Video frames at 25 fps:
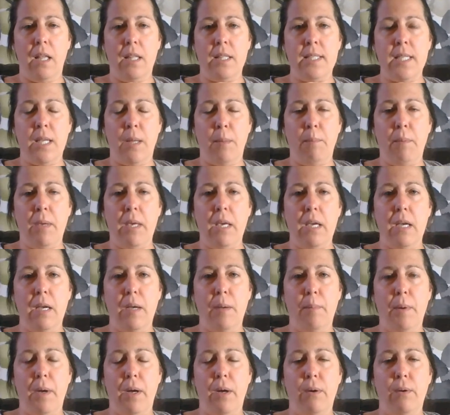Tell me
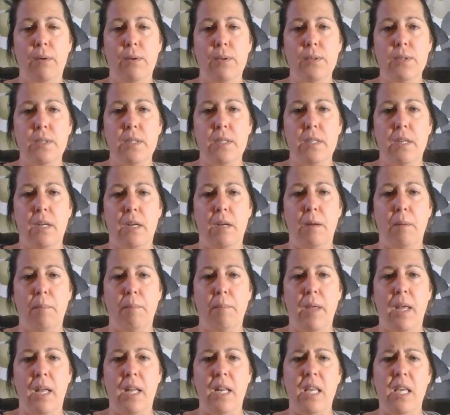about
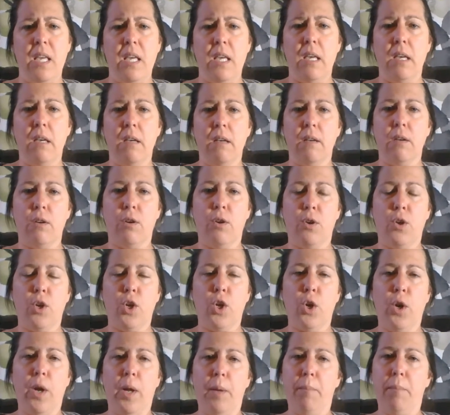any
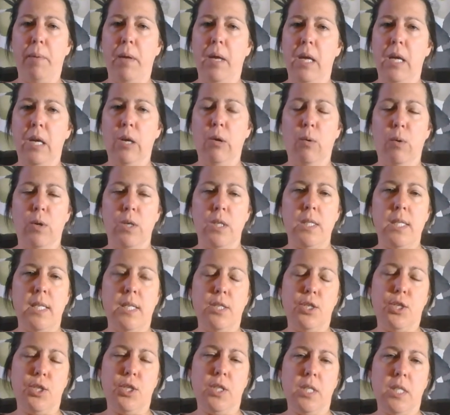cramping or
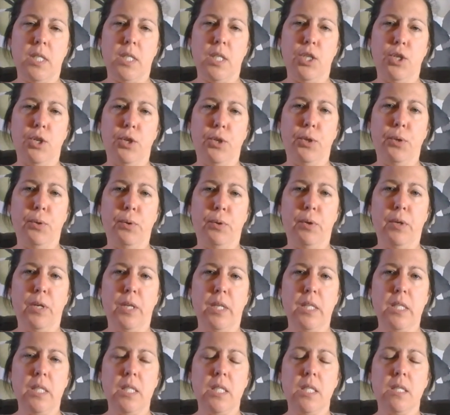tenderness in your
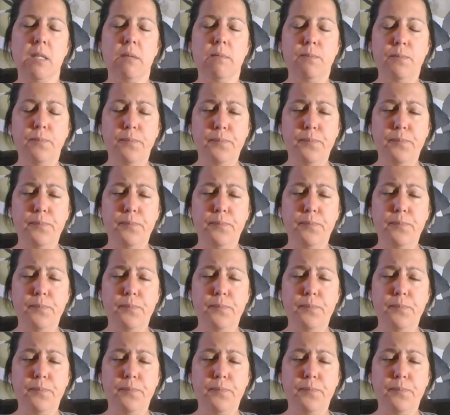uterus.